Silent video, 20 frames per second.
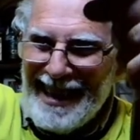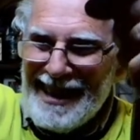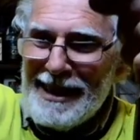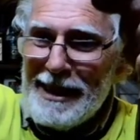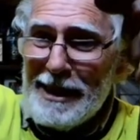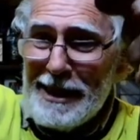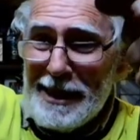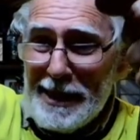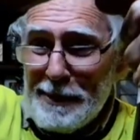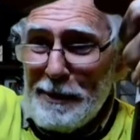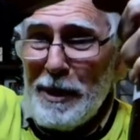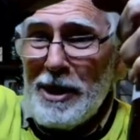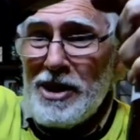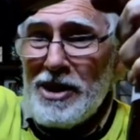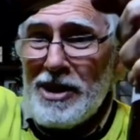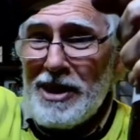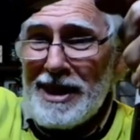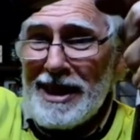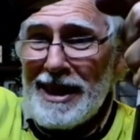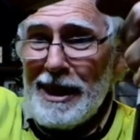
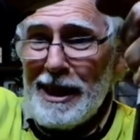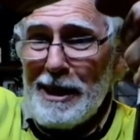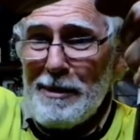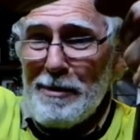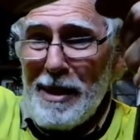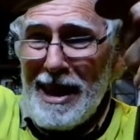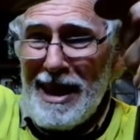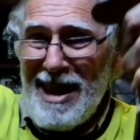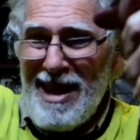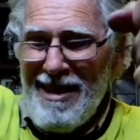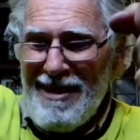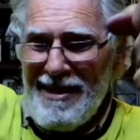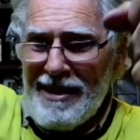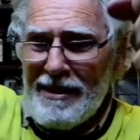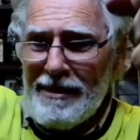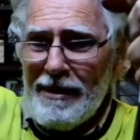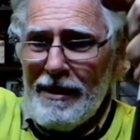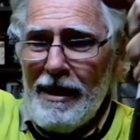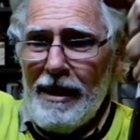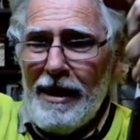Suspension is killing me. Here
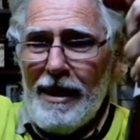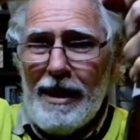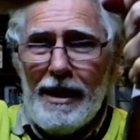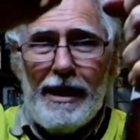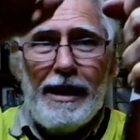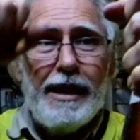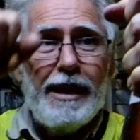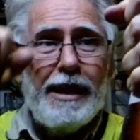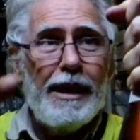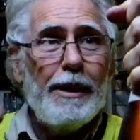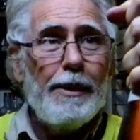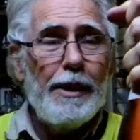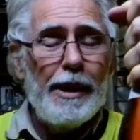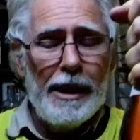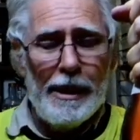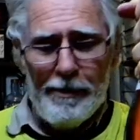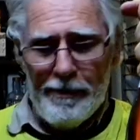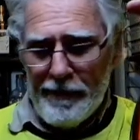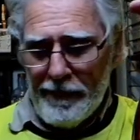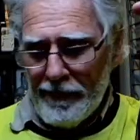we
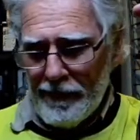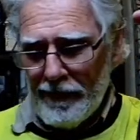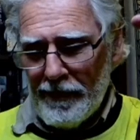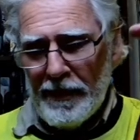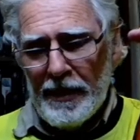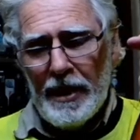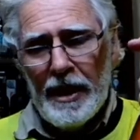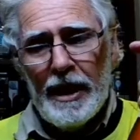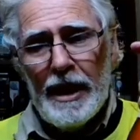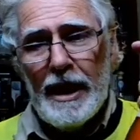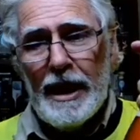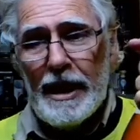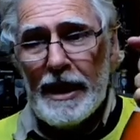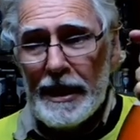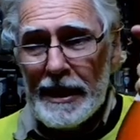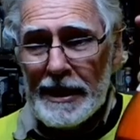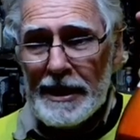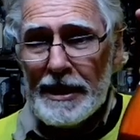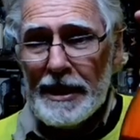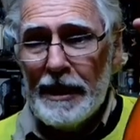are.
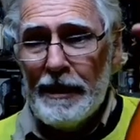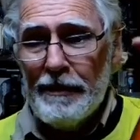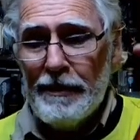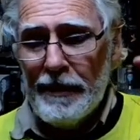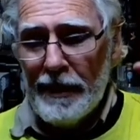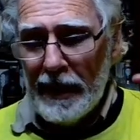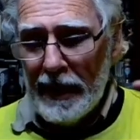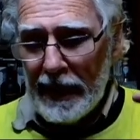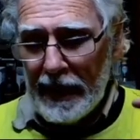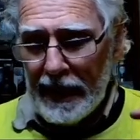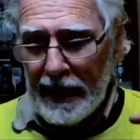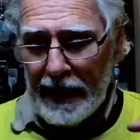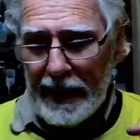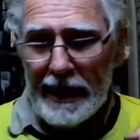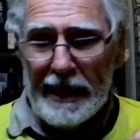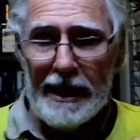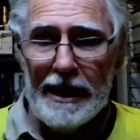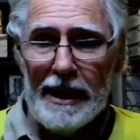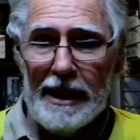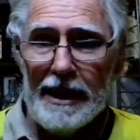This stuff
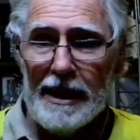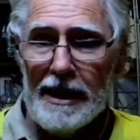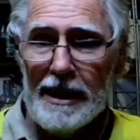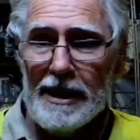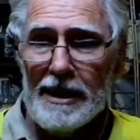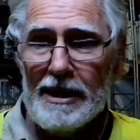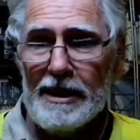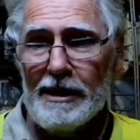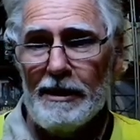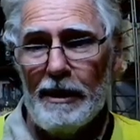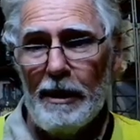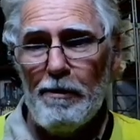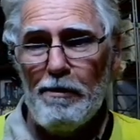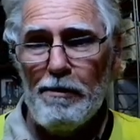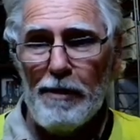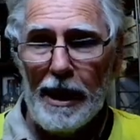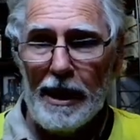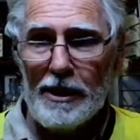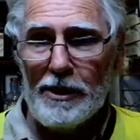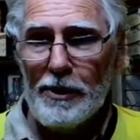is
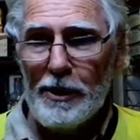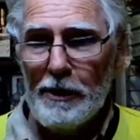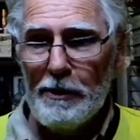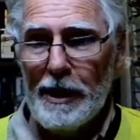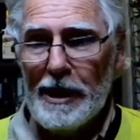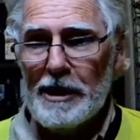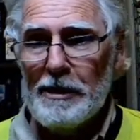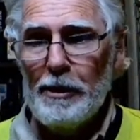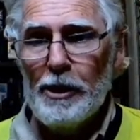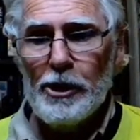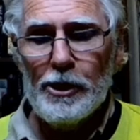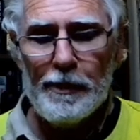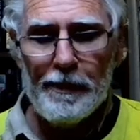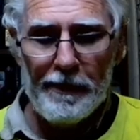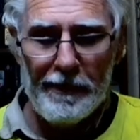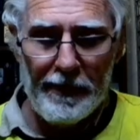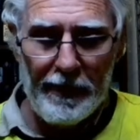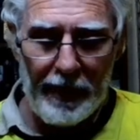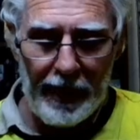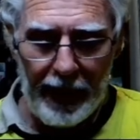about 20 bucks a bottle,
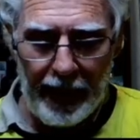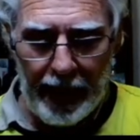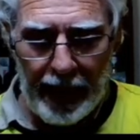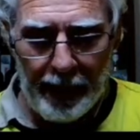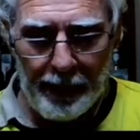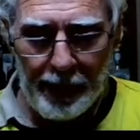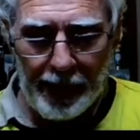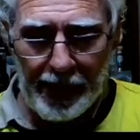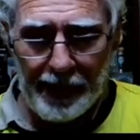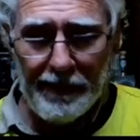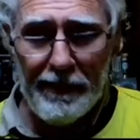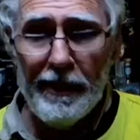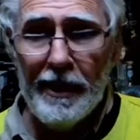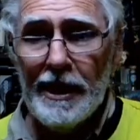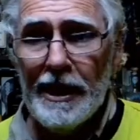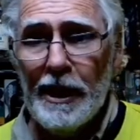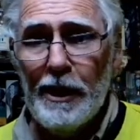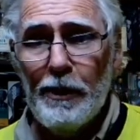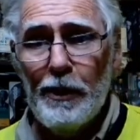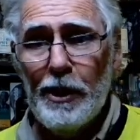and we're going to find
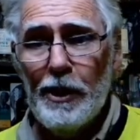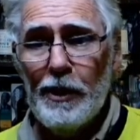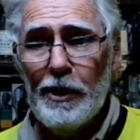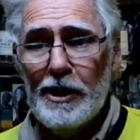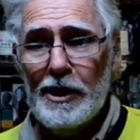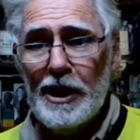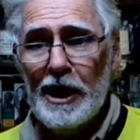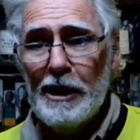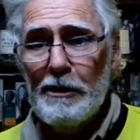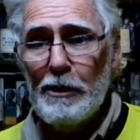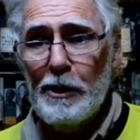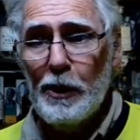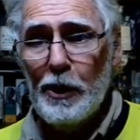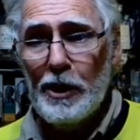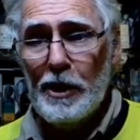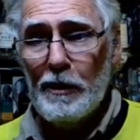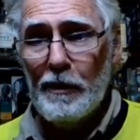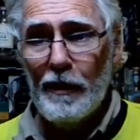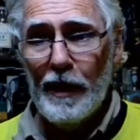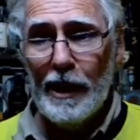out whether it's going to be worth
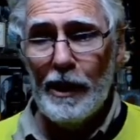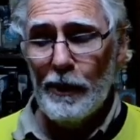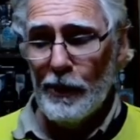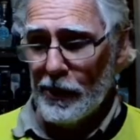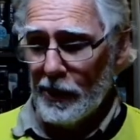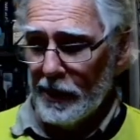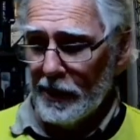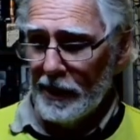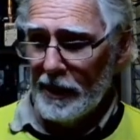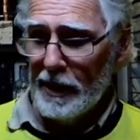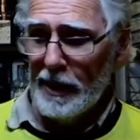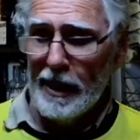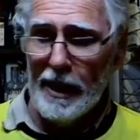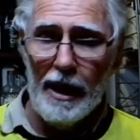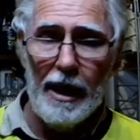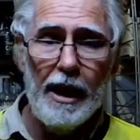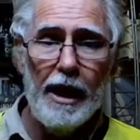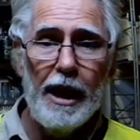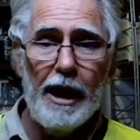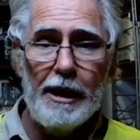the value or not.
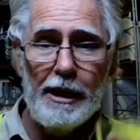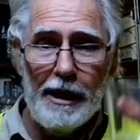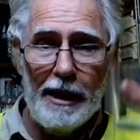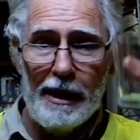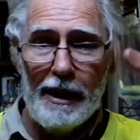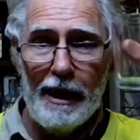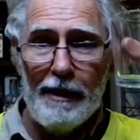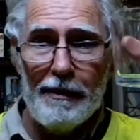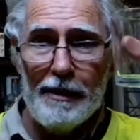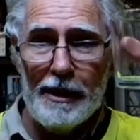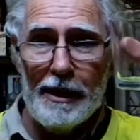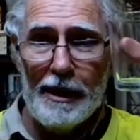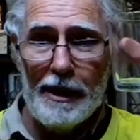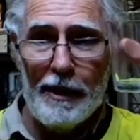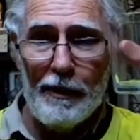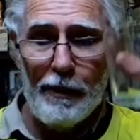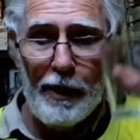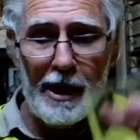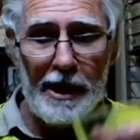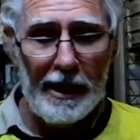Gonna have it in a
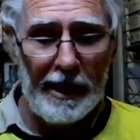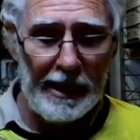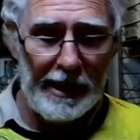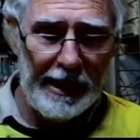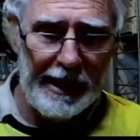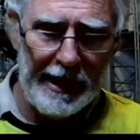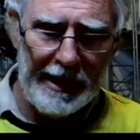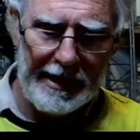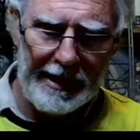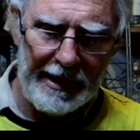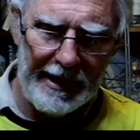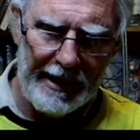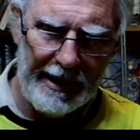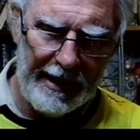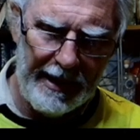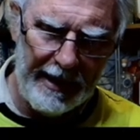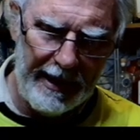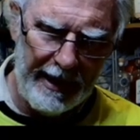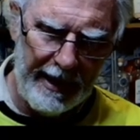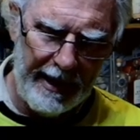regular glass,
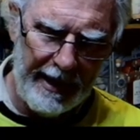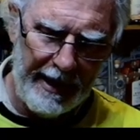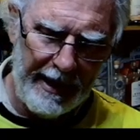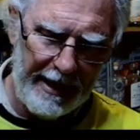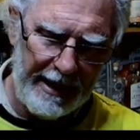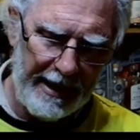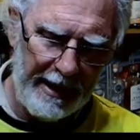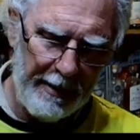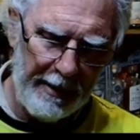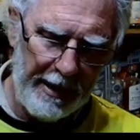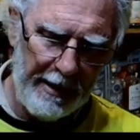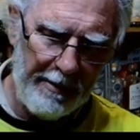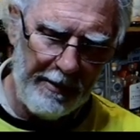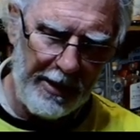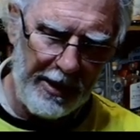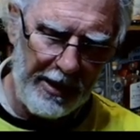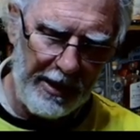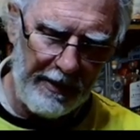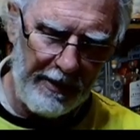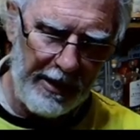tip it in
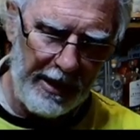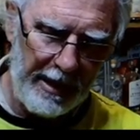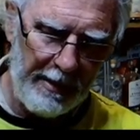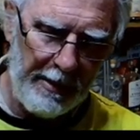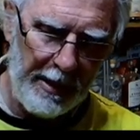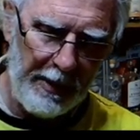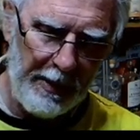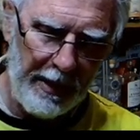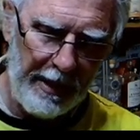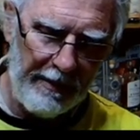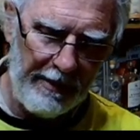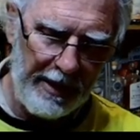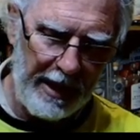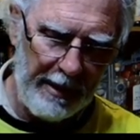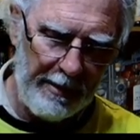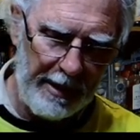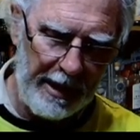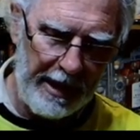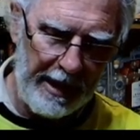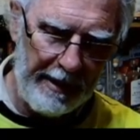because I've got the big ones
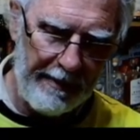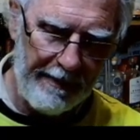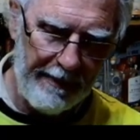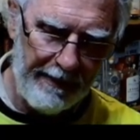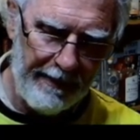coming in.